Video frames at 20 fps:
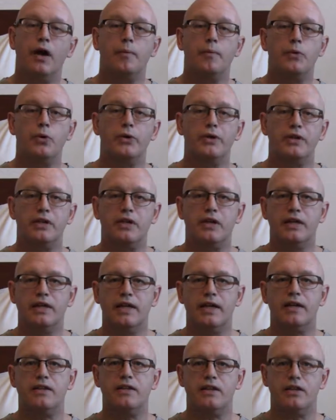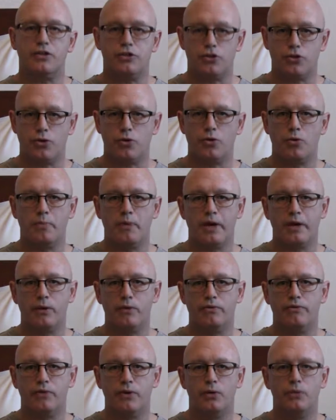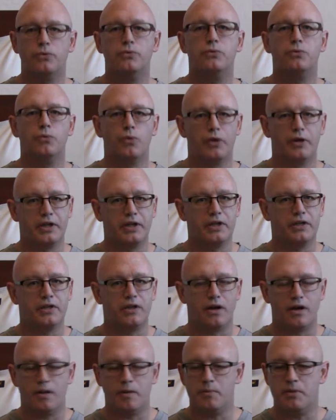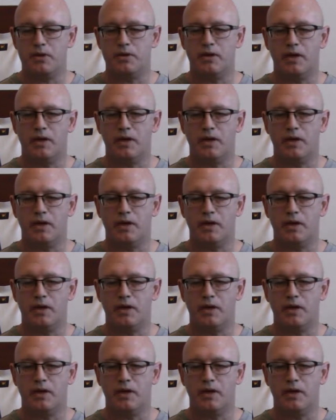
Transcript: I'm going to connect the external microphone one at a time